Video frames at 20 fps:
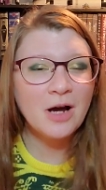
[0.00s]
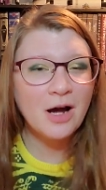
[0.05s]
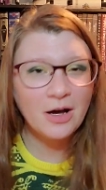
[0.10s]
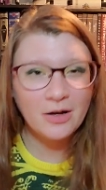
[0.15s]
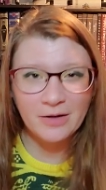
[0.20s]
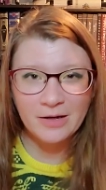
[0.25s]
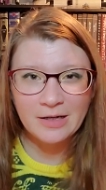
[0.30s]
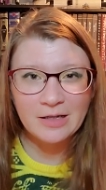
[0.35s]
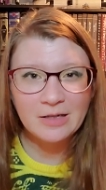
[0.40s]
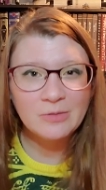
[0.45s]

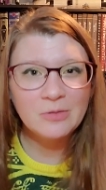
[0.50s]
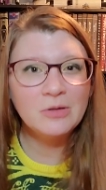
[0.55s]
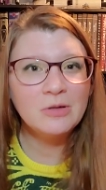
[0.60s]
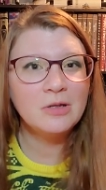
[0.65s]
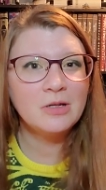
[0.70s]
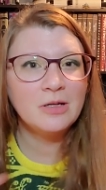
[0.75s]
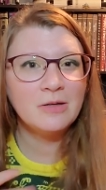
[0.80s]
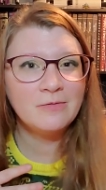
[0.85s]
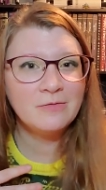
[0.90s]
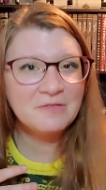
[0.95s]
I
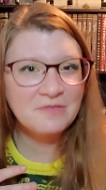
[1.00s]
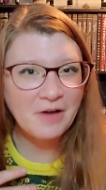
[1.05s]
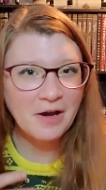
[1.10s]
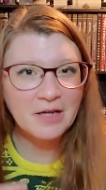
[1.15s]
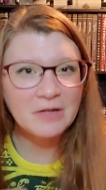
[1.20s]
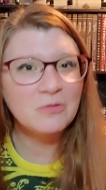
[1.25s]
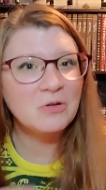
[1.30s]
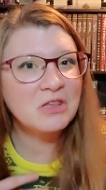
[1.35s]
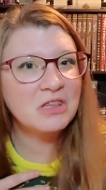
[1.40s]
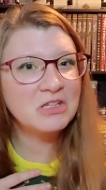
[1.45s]
am
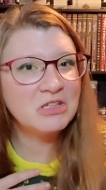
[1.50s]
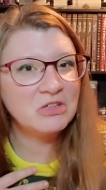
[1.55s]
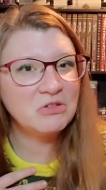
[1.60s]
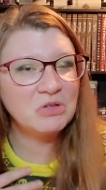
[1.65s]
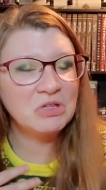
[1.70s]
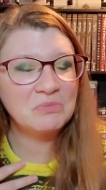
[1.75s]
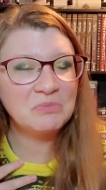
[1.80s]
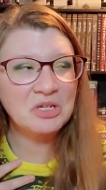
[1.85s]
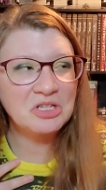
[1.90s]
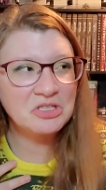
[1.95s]
fine with
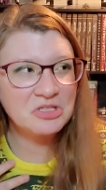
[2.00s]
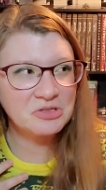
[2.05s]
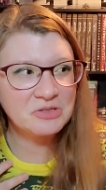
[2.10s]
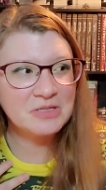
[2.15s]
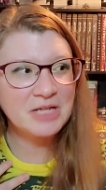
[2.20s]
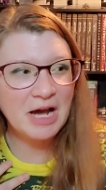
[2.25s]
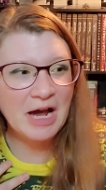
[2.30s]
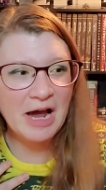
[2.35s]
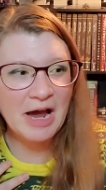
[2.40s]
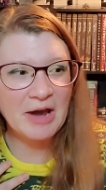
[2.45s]
doing my due
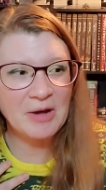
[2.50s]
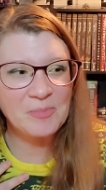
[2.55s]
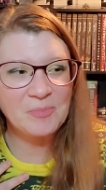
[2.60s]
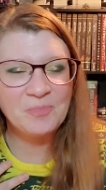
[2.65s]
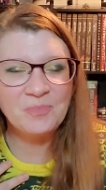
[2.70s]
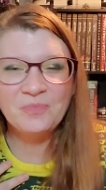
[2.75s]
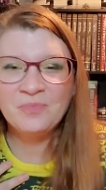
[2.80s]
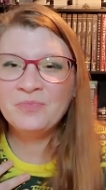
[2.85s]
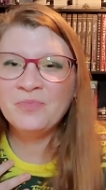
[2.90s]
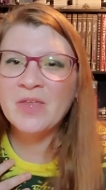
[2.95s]
time,
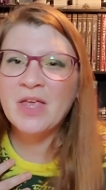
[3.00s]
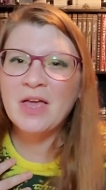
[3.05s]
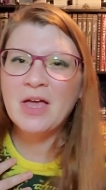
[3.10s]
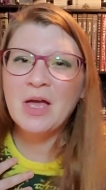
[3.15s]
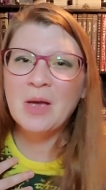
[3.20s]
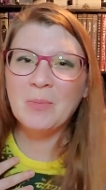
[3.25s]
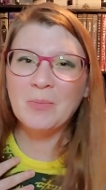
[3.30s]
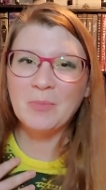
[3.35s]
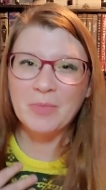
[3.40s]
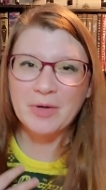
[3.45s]

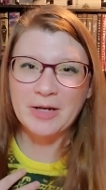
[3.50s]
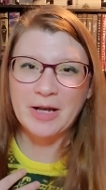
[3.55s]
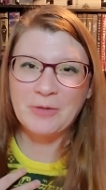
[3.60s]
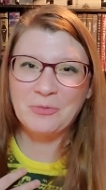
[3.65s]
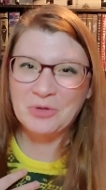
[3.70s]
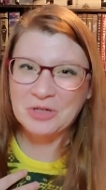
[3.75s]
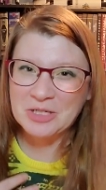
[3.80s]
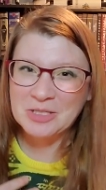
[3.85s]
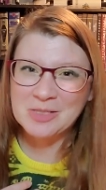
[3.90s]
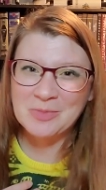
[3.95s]
but I
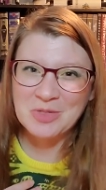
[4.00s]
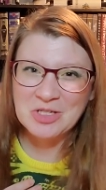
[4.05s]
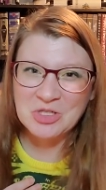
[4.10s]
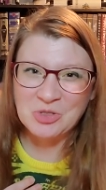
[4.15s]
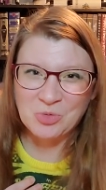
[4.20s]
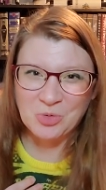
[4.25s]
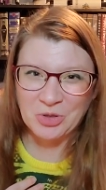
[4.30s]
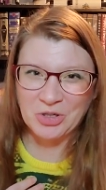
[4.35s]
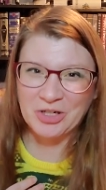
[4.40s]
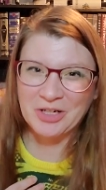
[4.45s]
want it to be
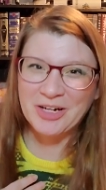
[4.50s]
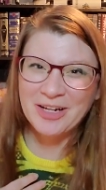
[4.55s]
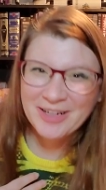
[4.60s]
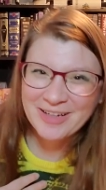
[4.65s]
shorter.